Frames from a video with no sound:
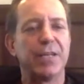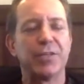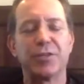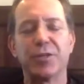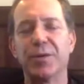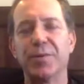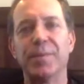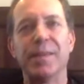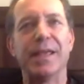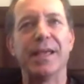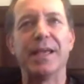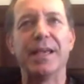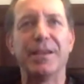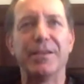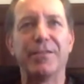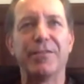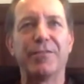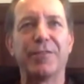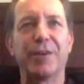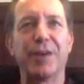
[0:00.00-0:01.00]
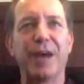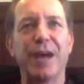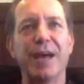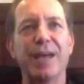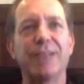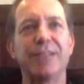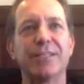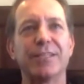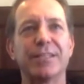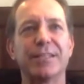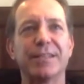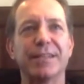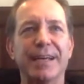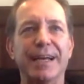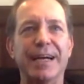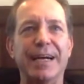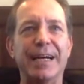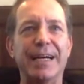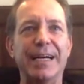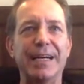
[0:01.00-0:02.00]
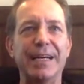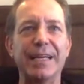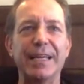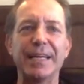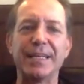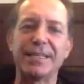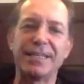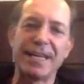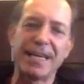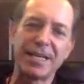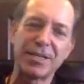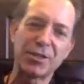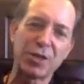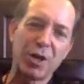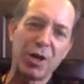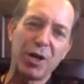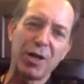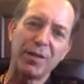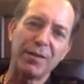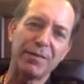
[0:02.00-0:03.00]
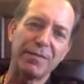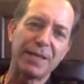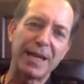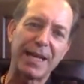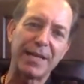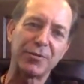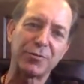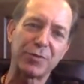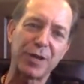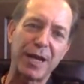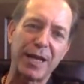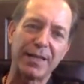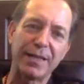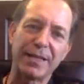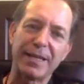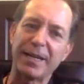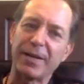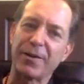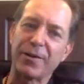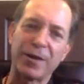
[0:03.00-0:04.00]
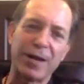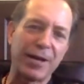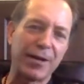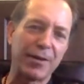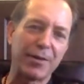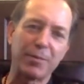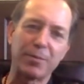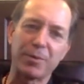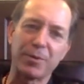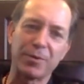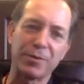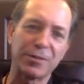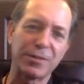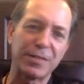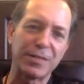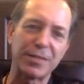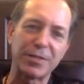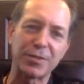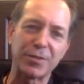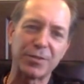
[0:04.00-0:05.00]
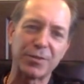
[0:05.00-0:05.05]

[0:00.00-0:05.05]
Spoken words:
So for us, it takes all of that trial and error out of the process.